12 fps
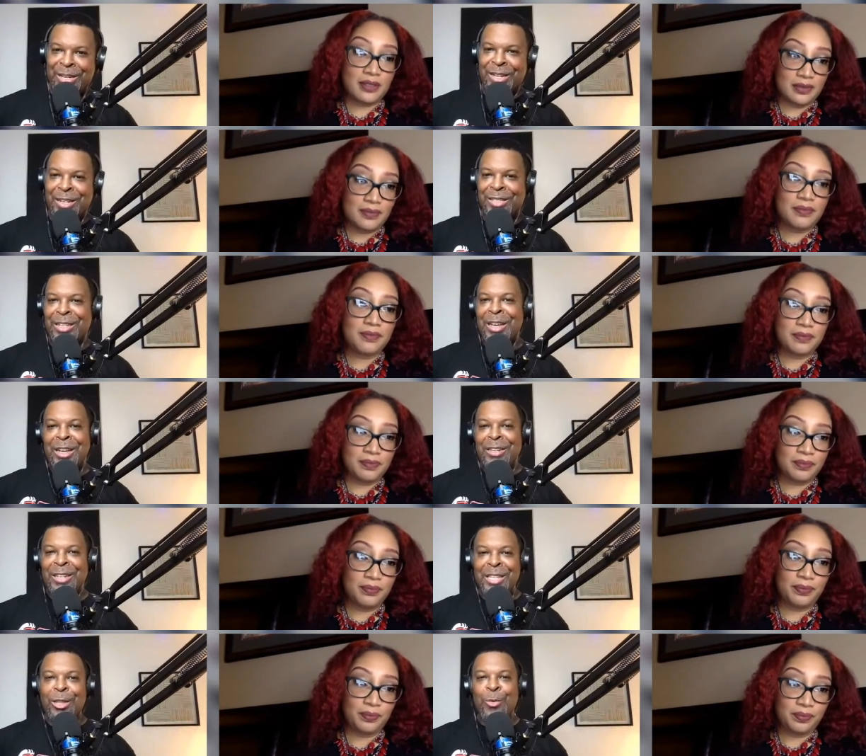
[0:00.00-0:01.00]
Speaker 1: because
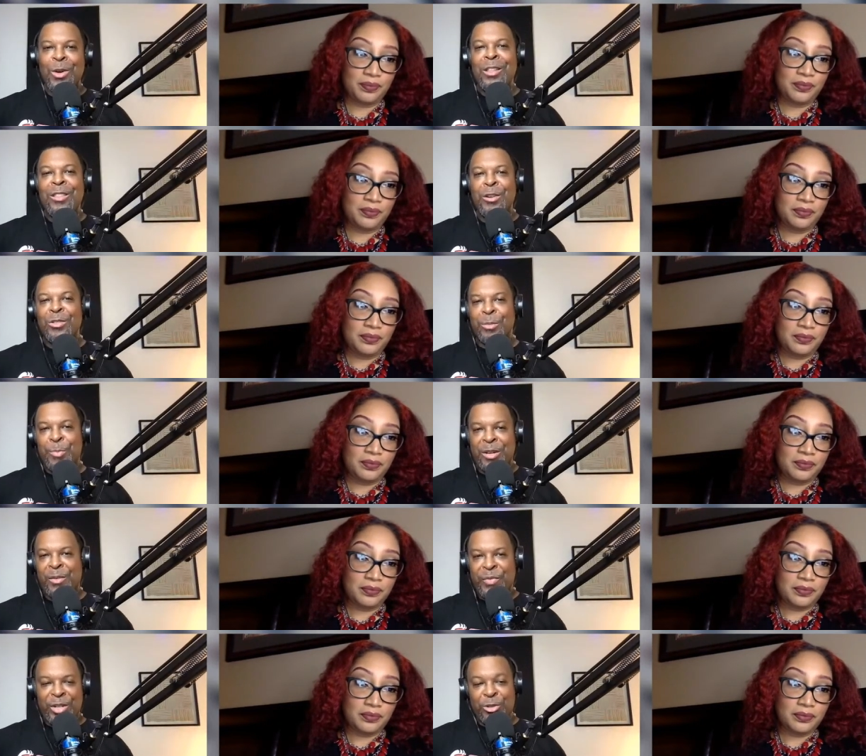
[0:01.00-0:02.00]
neither one of those are
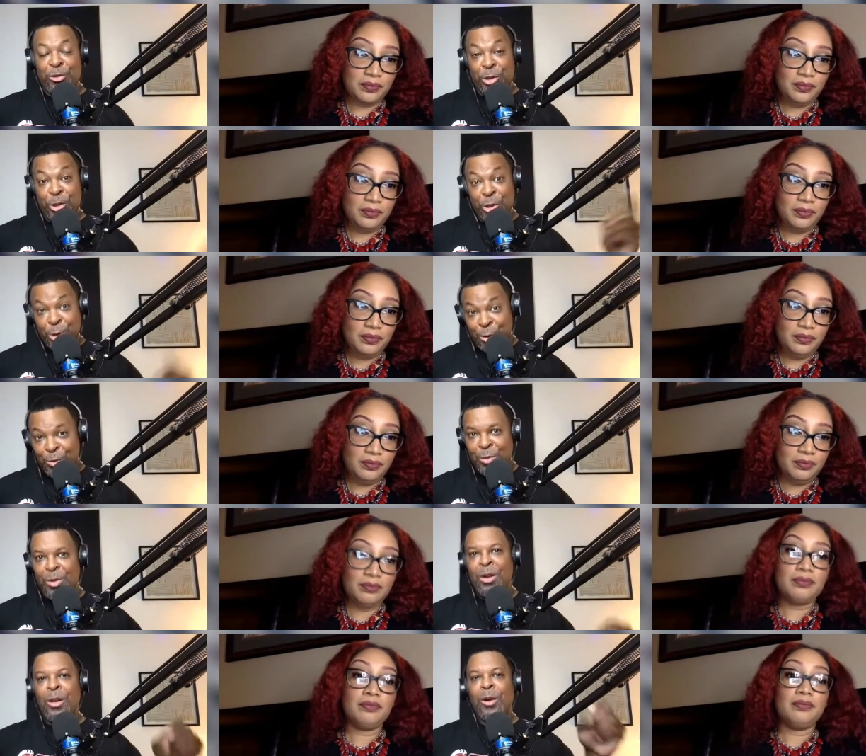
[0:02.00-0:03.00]
beneficial to
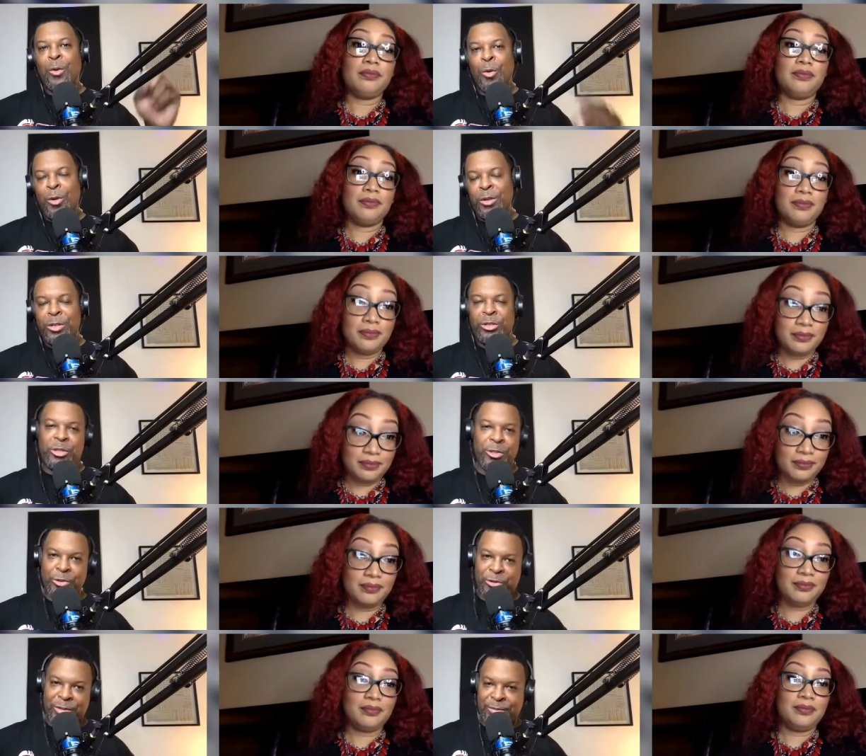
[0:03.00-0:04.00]
you or your
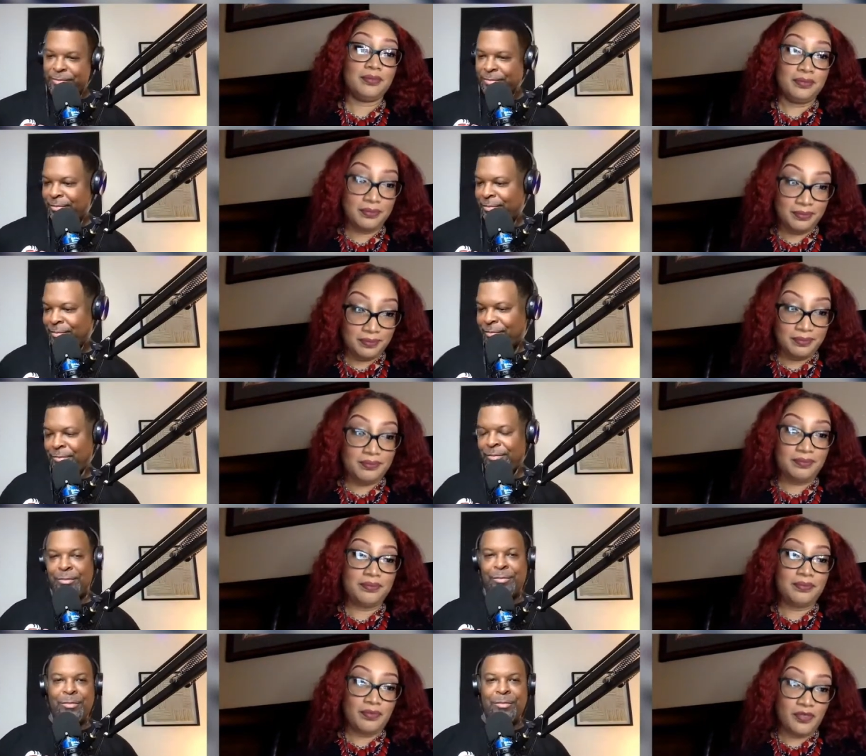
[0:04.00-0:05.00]
children
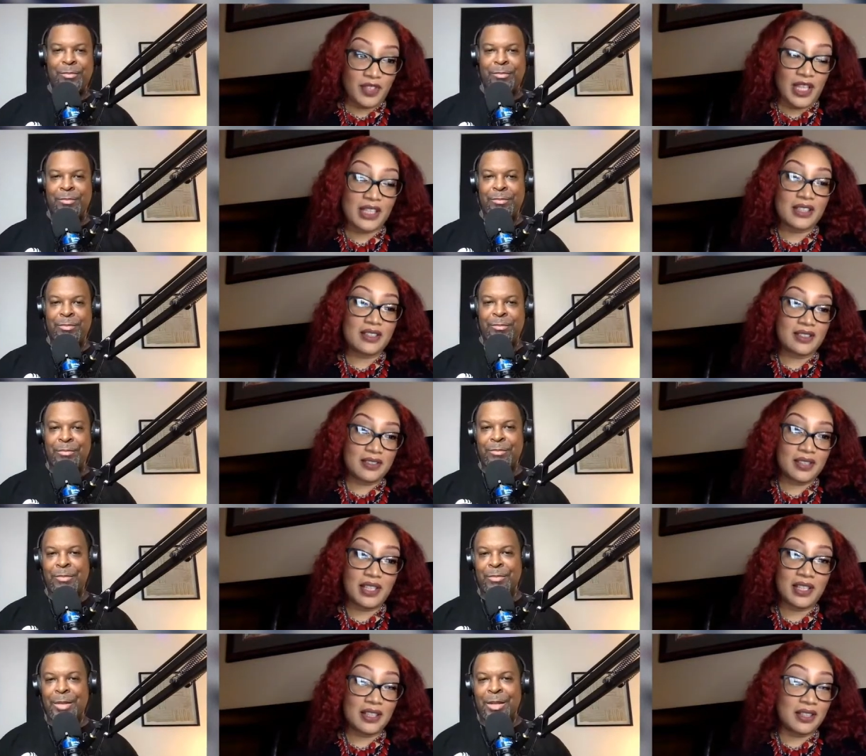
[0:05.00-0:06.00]
Speaker 2: facts
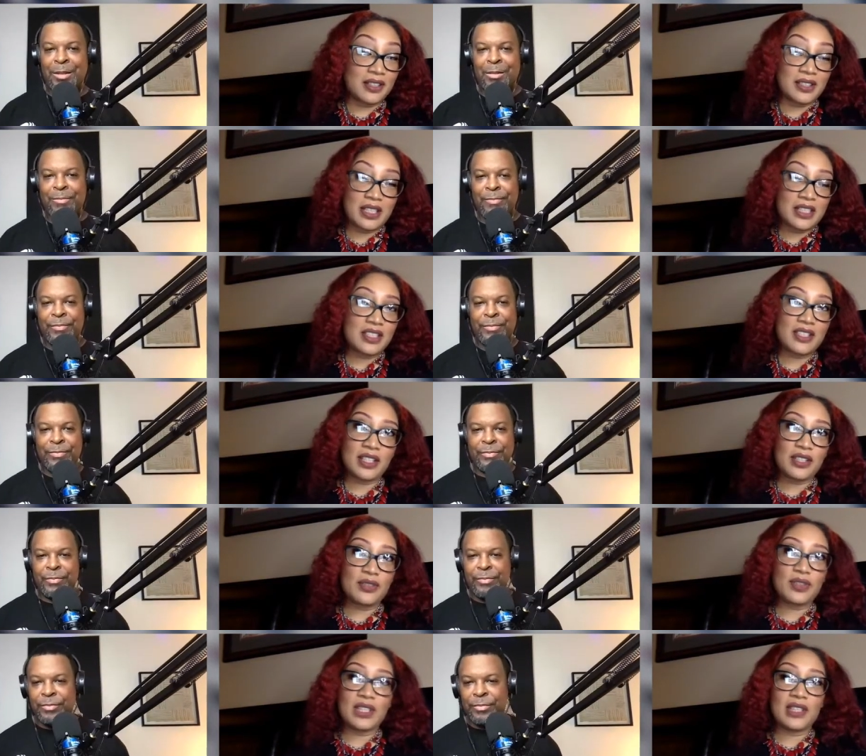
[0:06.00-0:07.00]
yeah and, and it's
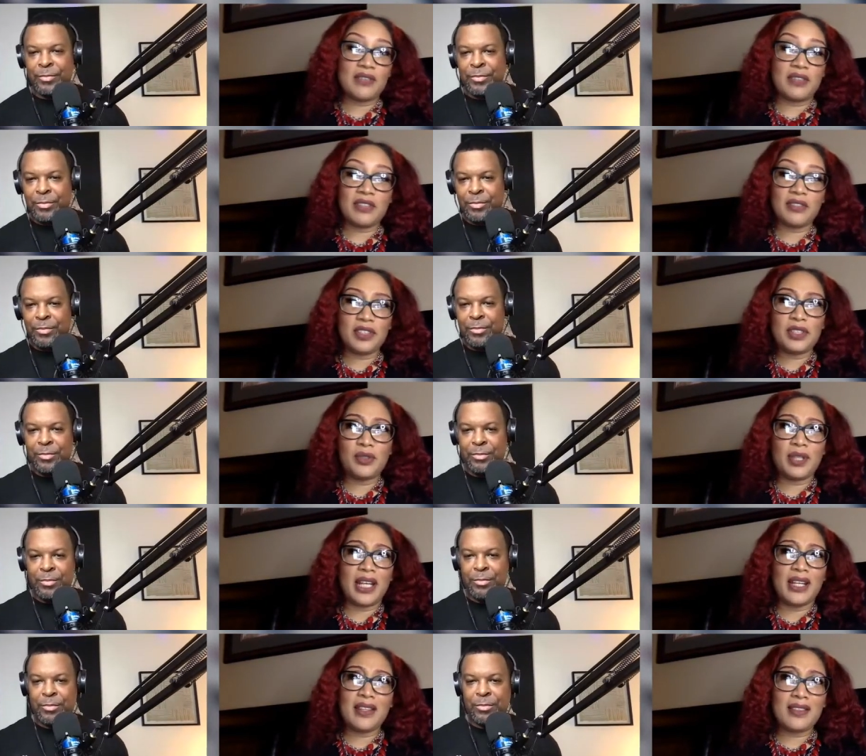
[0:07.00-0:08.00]
like you said if, if you're
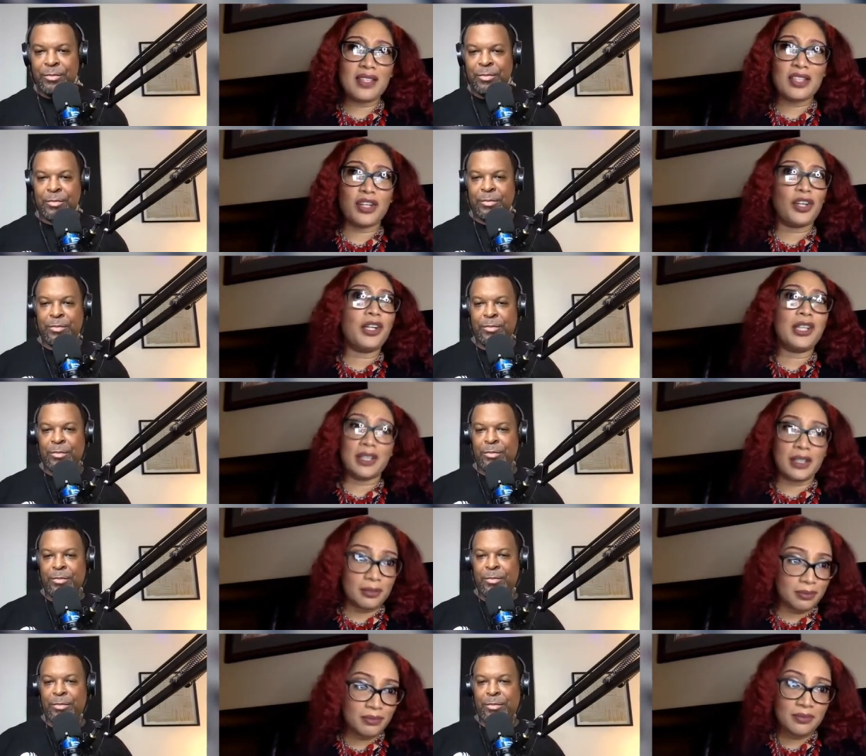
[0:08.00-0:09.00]
doing anything you're
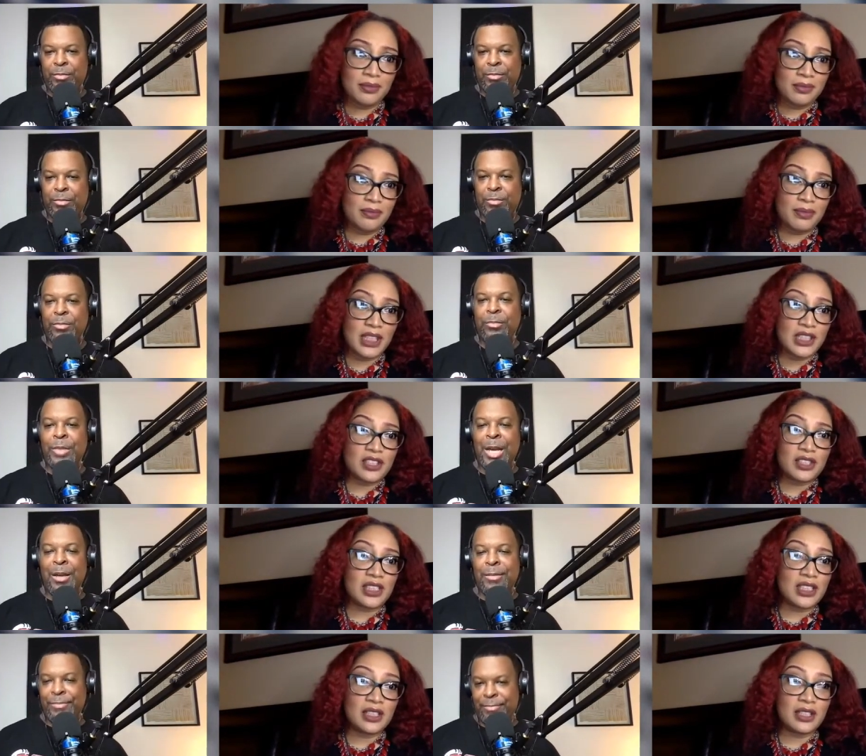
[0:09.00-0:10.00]
hurting them because
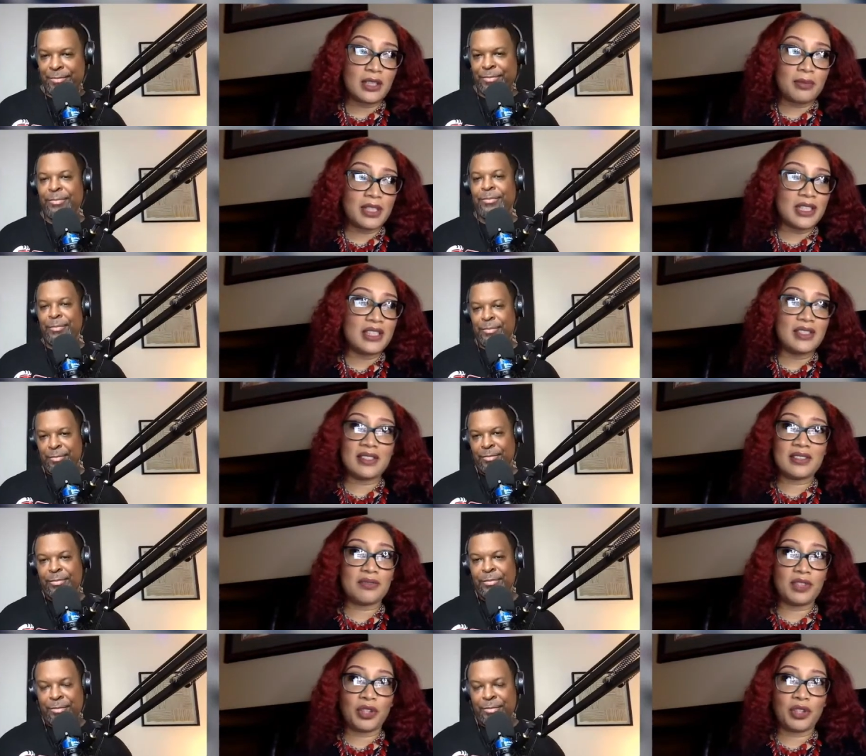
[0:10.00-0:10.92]
you're yeah. teaching them that this